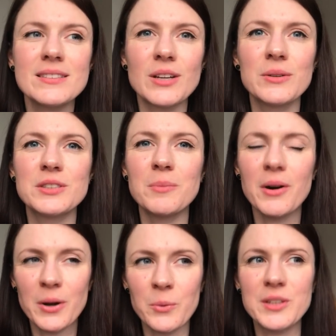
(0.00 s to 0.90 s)
So
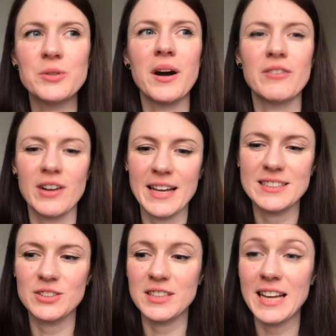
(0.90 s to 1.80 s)
tomorrow we do have our case
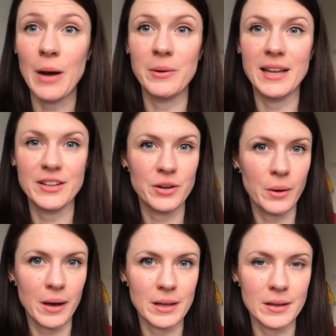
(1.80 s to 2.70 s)
study. I will let you
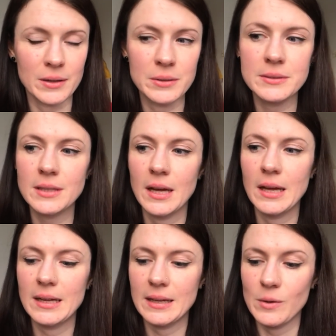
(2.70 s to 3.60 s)
know how that goes
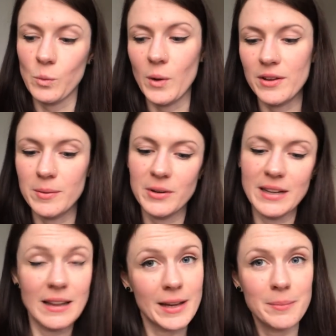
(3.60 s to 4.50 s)
whether I'm going
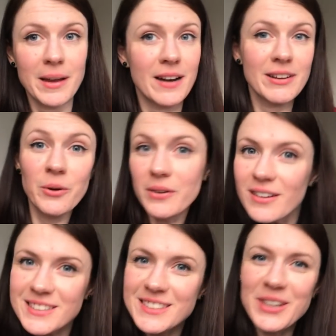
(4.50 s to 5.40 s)
to like Mary or
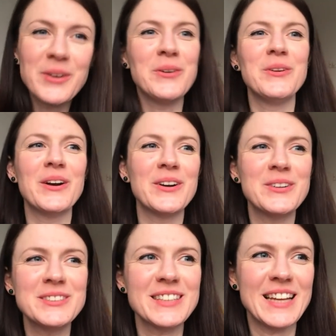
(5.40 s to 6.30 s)
not, who knows?